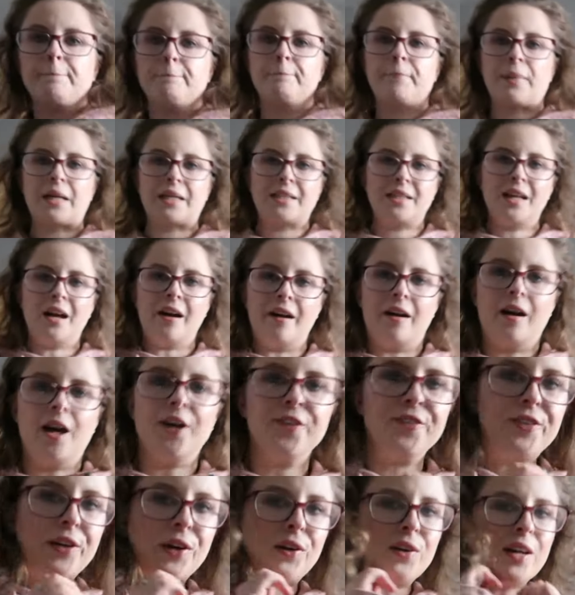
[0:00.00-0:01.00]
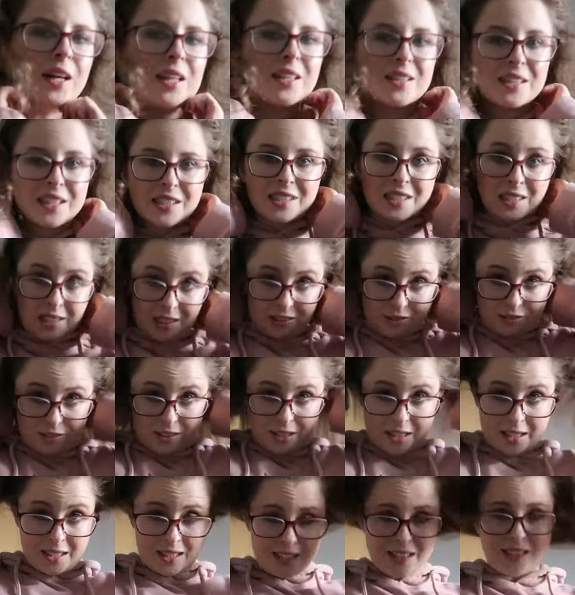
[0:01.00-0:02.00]
But yeah, I feel like this is a
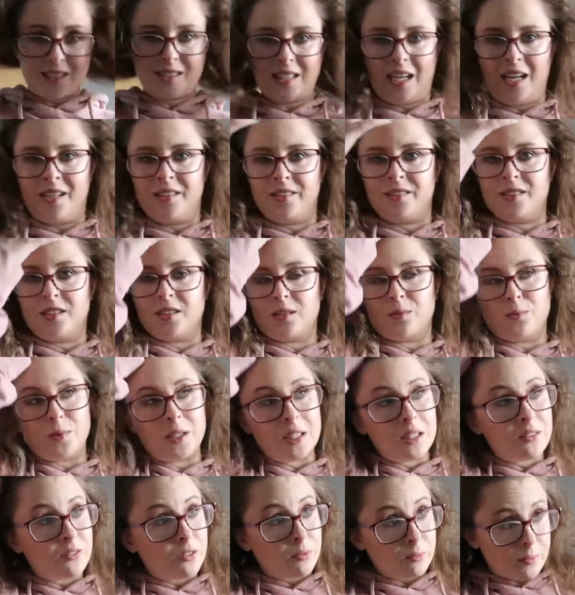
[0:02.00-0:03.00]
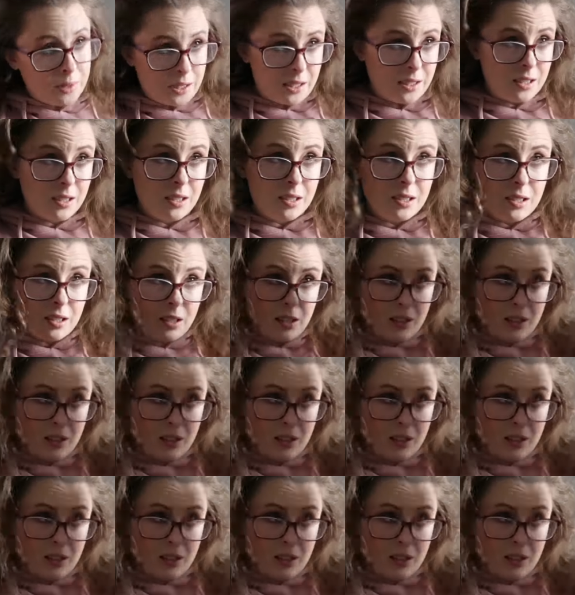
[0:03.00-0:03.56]
really standard week for me.